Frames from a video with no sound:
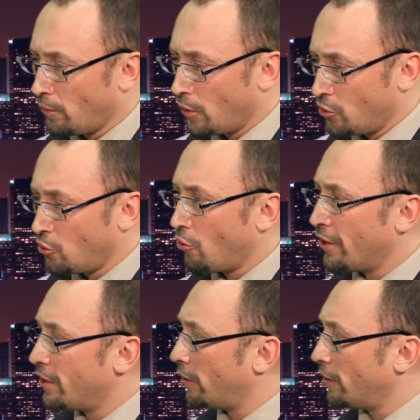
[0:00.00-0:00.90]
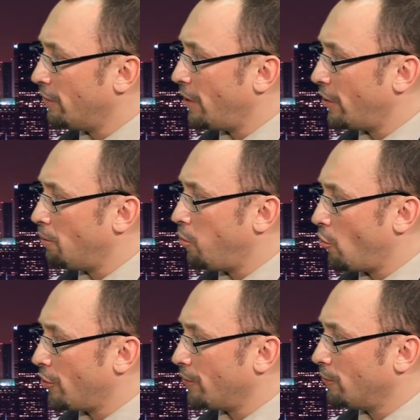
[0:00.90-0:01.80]
Storytelling, very
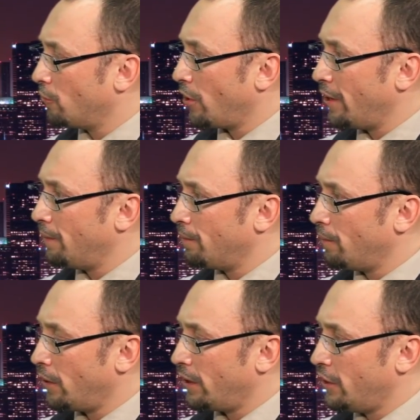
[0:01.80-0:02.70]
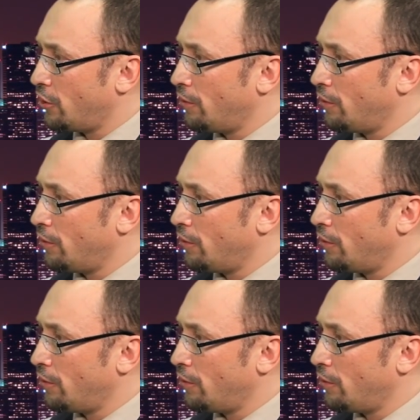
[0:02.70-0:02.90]
important, right? Elisha?